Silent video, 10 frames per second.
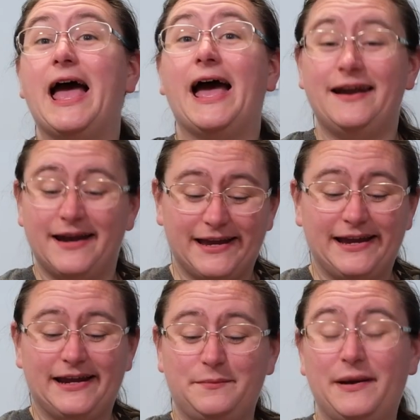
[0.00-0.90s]
and I can
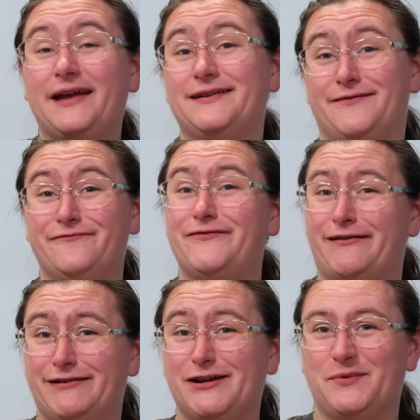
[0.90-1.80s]
get a pair done
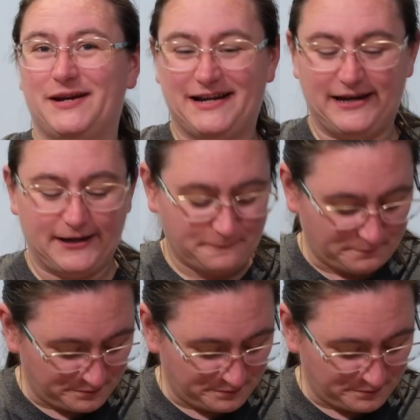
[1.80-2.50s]
very quickly.